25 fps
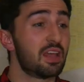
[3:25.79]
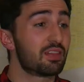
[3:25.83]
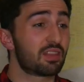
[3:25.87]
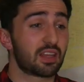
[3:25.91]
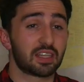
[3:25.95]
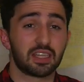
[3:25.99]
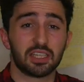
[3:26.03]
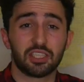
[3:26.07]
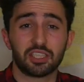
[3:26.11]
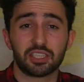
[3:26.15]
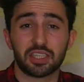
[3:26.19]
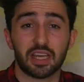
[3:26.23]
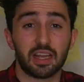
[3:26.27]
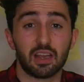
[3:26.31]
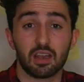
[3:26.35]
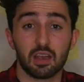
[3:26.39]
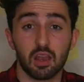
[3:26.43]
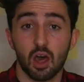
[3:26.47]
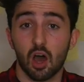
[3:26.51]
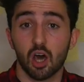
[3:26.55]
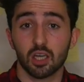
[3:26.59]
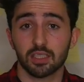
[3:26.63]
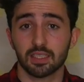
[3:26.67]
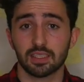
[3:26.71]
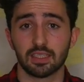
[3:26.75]
that they just get
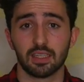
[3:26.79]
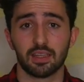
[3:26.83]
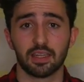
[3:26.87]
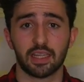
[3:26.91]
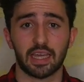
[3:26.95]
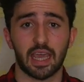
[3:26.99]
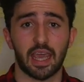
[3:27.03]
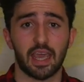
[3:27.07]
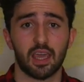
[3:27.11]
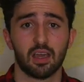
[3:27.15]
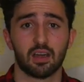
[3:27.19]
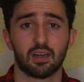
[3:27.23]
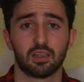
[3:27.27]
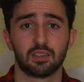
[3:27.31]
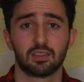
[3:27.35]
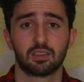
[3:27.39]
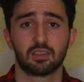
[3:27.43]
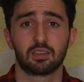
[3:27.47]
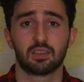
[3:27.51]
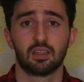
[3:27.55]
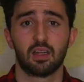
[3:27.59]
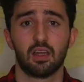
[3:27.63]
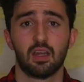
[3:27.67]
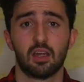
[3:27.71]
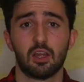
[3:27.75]
lost in the
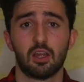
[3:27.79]
chaos.